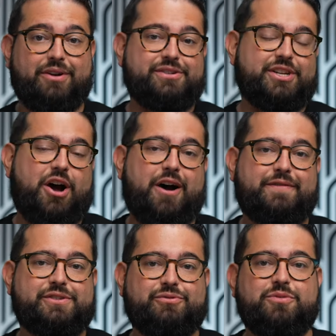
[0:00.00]
there is an
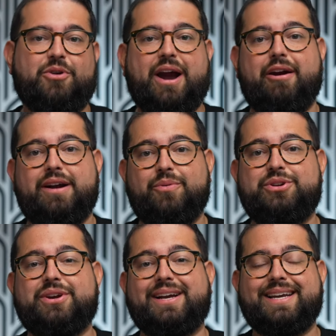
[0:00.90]
office room or area where
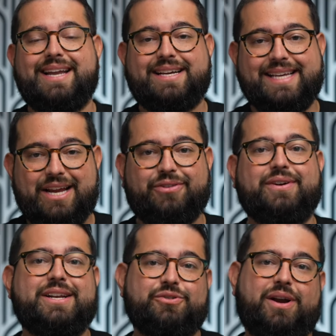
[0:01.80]
you can connect
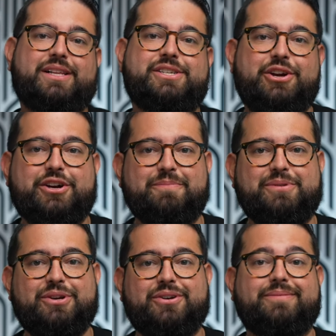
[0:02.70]
Ethernet directly to your
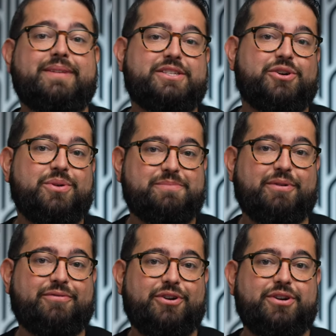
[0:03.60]
computer, that's always
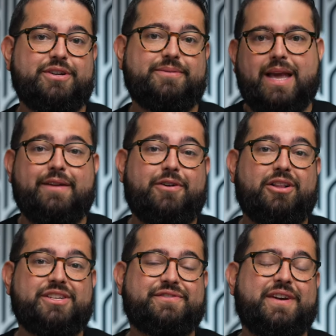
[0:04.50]
preferred. And if
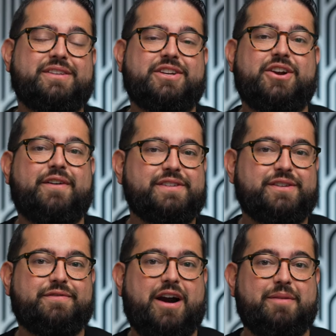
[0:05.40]
all else fails in an office
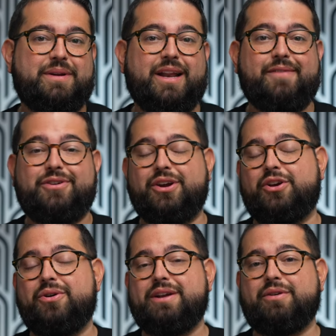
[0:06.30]
environment, if you can
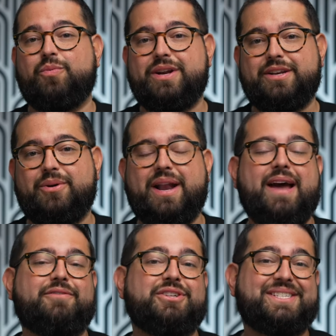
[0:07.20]
go near a window and
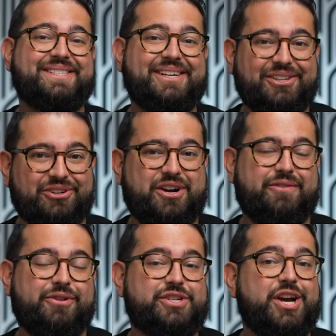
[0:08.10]
have good cellular
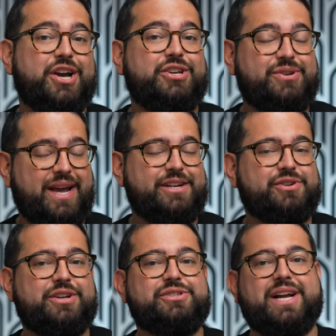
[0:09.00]
coverage, you can
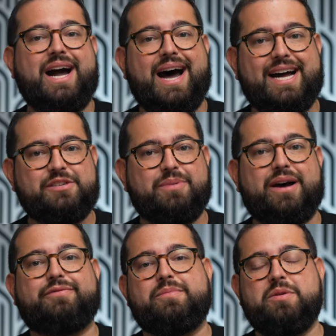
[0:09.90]
try using a
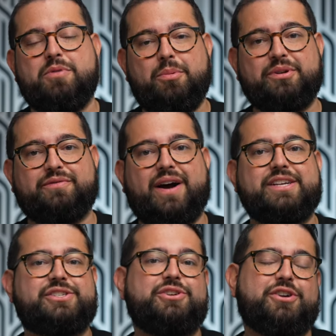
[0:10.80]
hotspot from your mobile
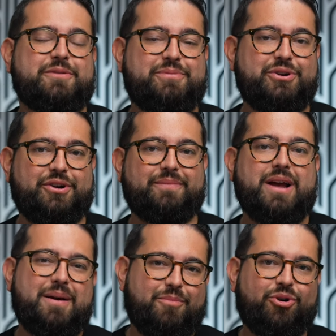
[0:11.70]
device to your computer.
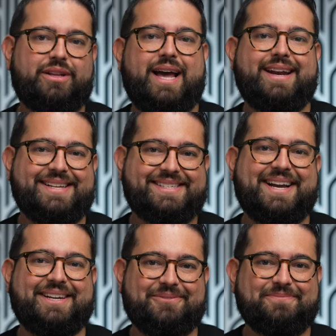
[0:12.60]
More on that in a
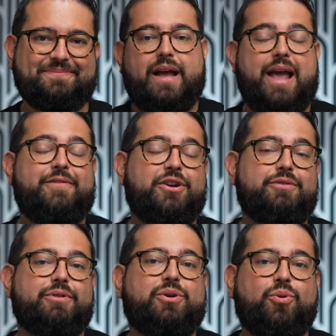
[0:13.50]
second. If you're going
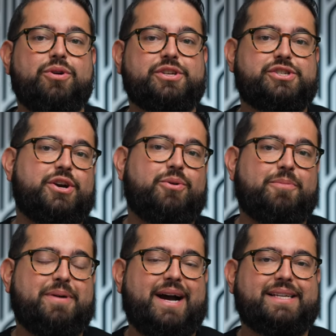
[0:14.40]
to record a show or
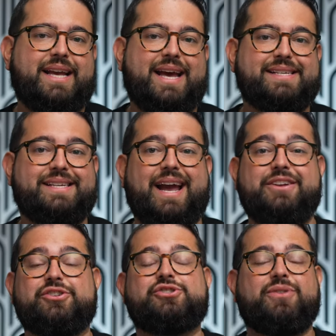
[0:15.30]
podcast and
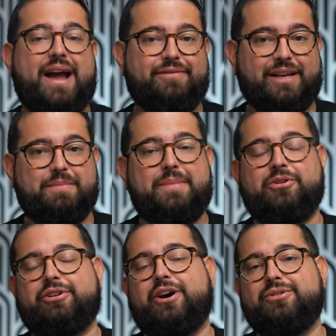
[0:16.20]
you're traveling, maybe
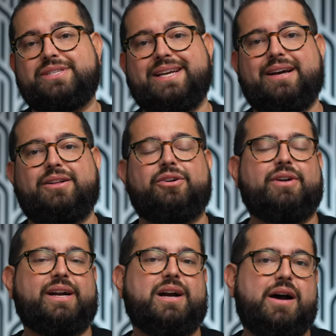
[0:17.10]
you're in a hotel or
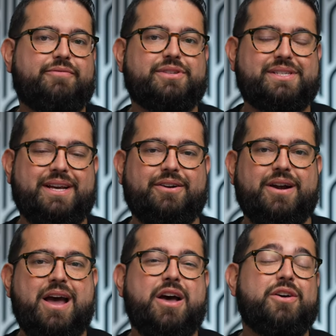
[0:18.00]
at a conference center,
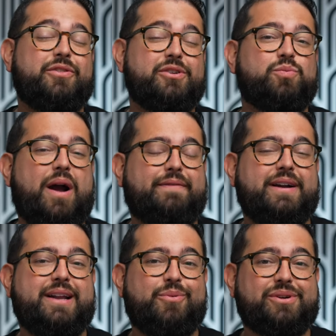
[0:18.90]
those Wi-Fi
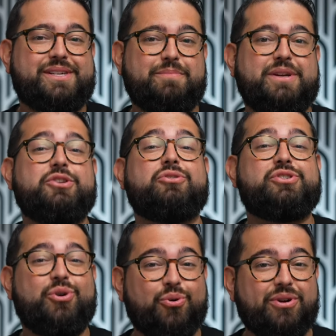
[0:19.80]
networks can be
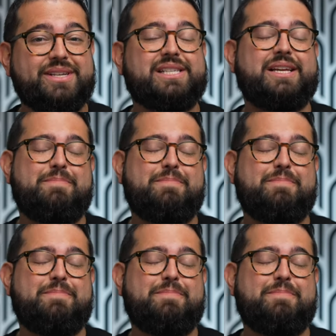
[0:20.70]
notoriously